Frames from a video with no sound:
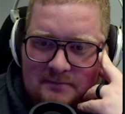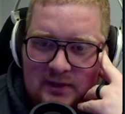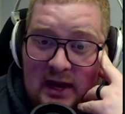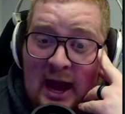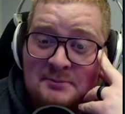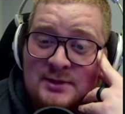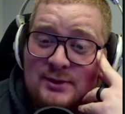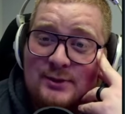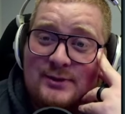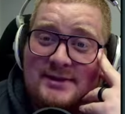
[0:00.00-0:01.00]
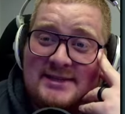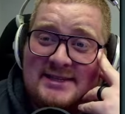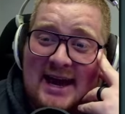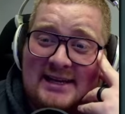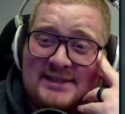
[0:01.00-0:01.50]
An absolute
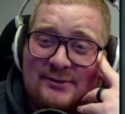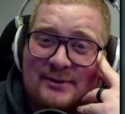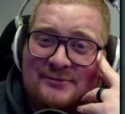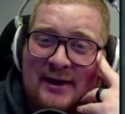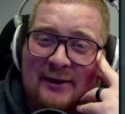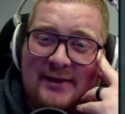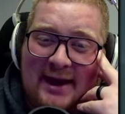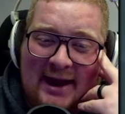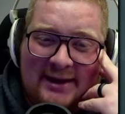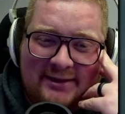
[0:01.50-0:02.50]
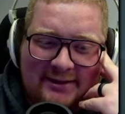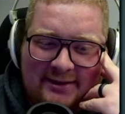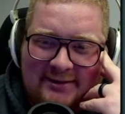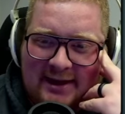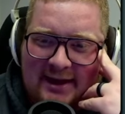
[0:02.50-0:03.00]
disaster, and we found the idol.
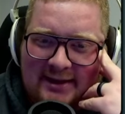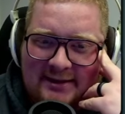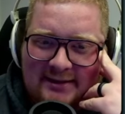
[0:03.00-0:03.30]
Okay.